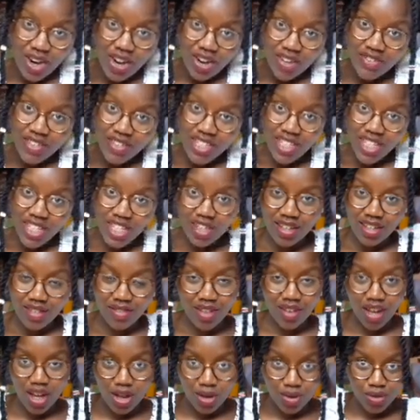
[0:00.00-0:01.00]
Obviously, if
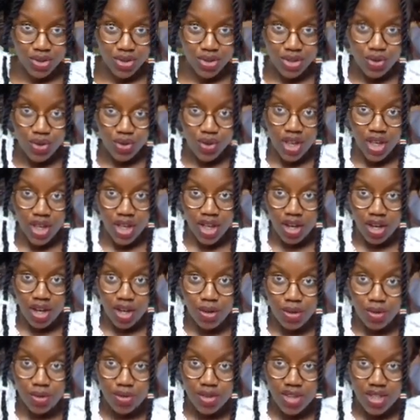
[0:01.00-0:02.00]
I was going
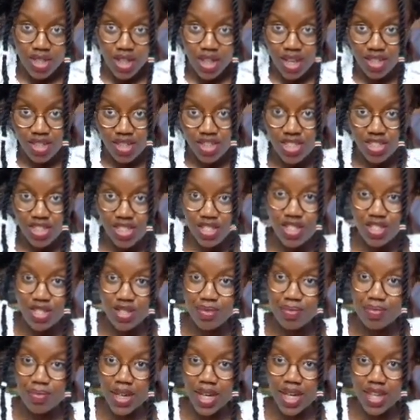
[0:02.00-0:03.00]
out, I'd
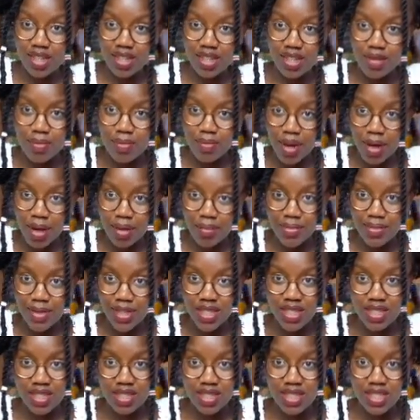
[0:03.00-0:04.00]
just make them a
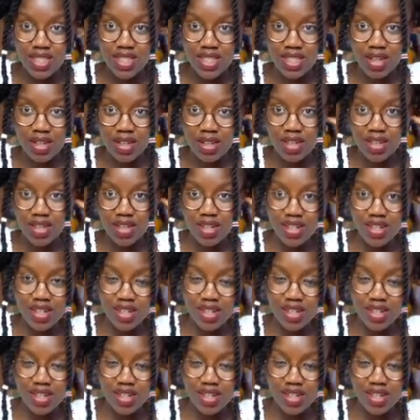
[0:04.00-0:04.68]
bit neater,